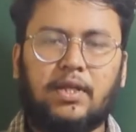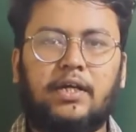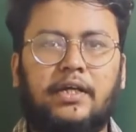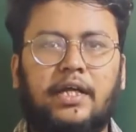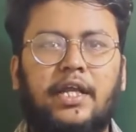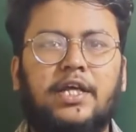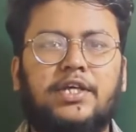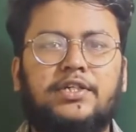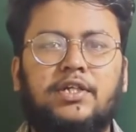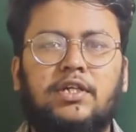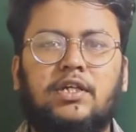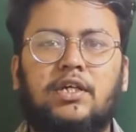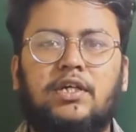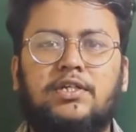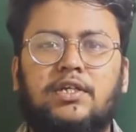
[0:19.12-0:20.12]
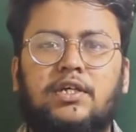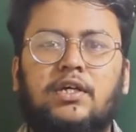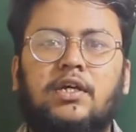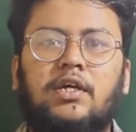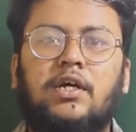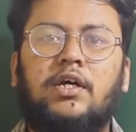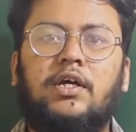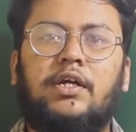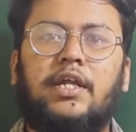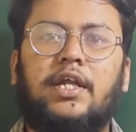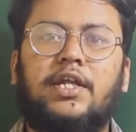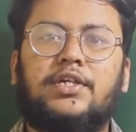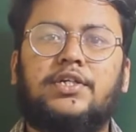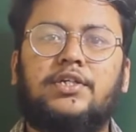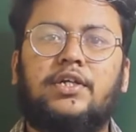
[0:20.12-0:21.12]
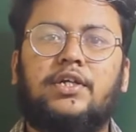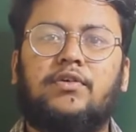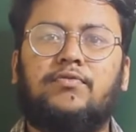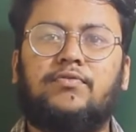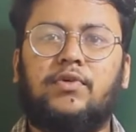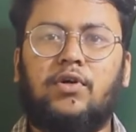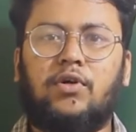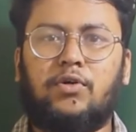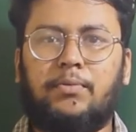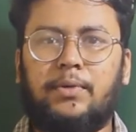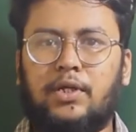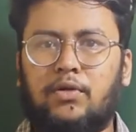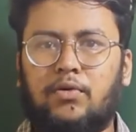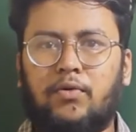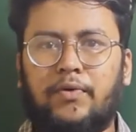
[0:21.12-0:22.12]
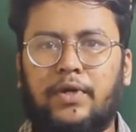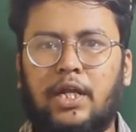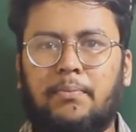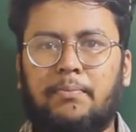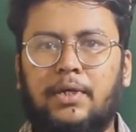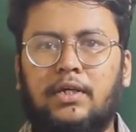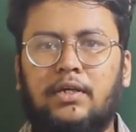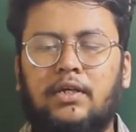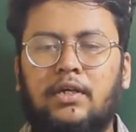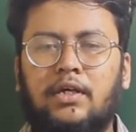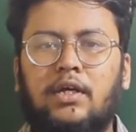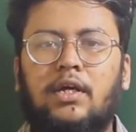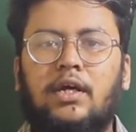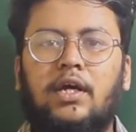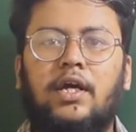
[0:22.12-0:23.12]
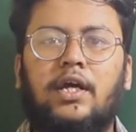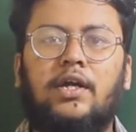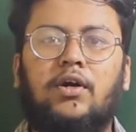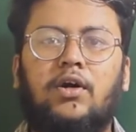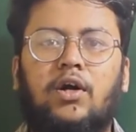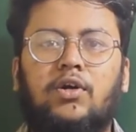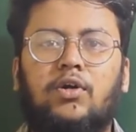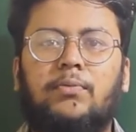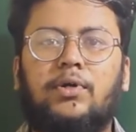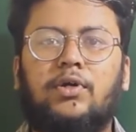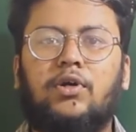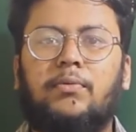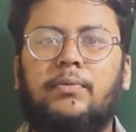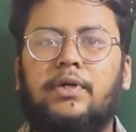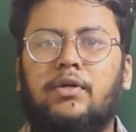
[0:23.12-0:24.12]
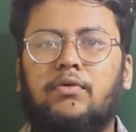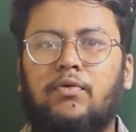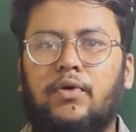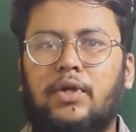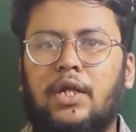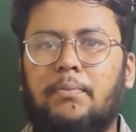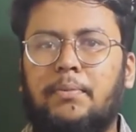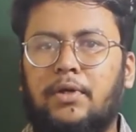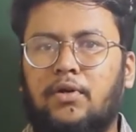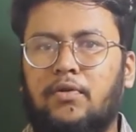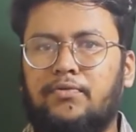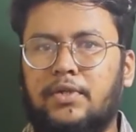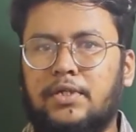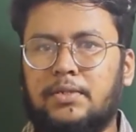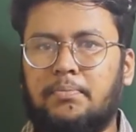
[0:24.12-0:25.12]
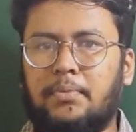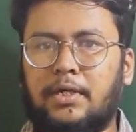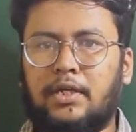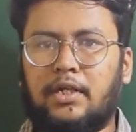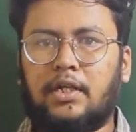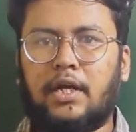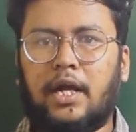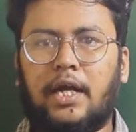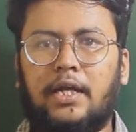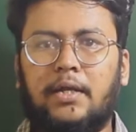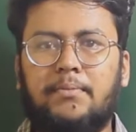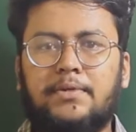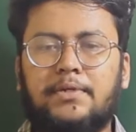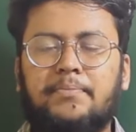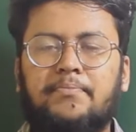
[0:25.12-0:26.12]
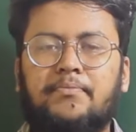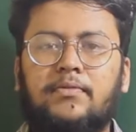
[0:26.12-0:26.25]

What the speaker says: directional is direction of orbital overlapping, and atomic orbital overlapping of these particular atoms.